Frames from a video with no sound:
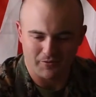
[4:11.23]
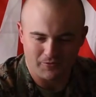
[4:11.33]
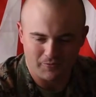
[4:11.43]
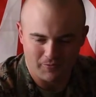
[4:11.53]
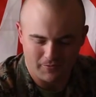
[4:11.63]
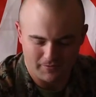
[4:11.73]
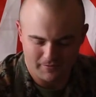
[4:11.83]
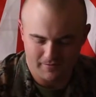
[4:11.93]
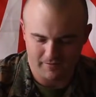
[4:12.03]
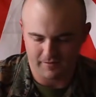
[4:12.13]
a hole in my wall.
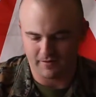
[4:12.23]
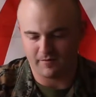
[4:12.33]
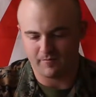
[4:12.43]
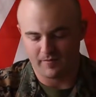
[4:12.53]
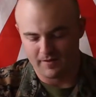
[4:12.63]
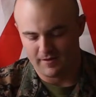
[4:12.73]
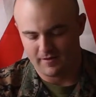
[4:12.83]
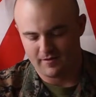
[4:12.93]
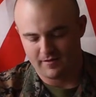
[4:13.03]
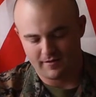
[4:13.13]
Uh,
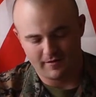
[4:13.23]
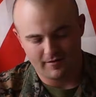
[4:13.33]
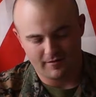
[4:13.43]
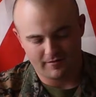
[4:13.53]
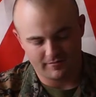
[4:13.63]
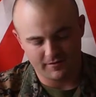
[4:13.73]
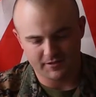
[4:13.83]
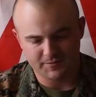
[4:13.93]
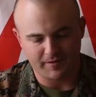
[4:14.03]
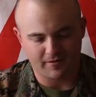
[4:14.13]
didn't
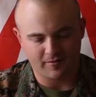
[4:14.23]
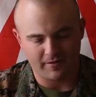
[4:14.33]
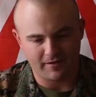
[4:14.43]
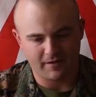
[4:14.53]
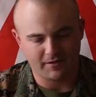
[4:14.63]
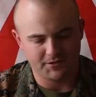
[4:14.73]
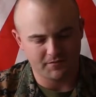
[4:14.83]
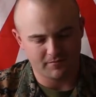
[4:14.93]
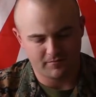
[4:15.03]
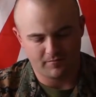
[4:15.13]
expect it to come out that easy,
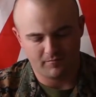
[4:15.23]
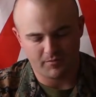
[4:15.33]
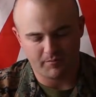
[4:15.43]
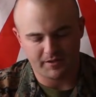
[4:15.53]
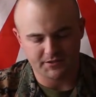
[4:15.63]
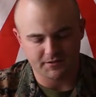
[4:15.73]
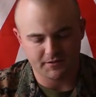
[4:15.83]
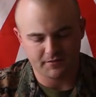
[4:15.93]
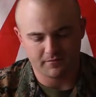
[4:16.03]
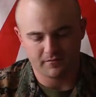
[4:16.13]
but
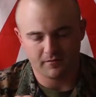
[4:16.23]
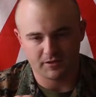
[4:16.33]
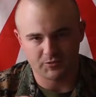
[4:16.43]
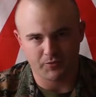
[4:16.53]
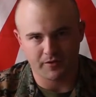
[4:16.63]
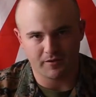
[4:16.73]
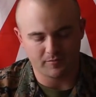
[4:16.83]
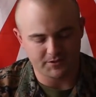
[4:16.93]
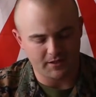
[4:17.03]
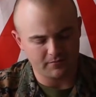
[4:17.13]
basically a spring
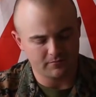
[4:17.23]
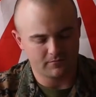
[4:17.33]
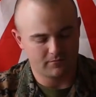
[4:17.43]
comes out